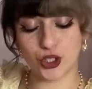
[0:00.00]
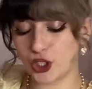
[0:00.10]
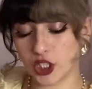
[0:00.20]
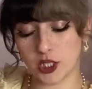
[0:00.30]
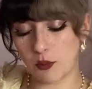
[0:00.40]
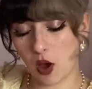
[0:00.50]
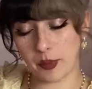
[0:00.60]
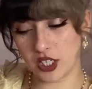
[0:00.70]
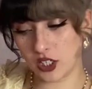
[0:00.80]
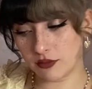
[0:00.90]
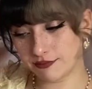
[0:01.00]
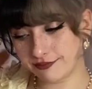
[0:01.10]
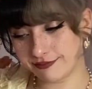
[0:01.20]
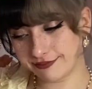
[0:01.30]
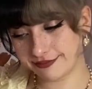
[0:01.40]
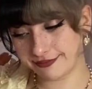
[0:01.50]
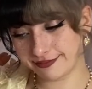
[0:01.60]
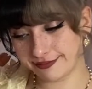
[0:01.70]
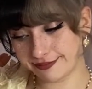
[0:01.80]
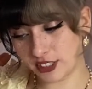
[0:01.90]
just my opinion
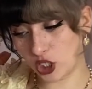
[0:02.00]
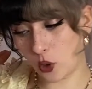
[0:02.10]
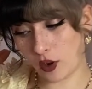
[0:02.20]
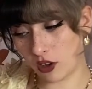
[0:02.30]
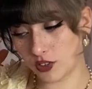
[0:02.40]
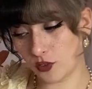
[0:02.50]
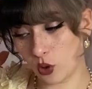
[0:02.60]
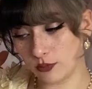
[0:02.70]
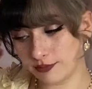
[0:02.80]
that no one asked for.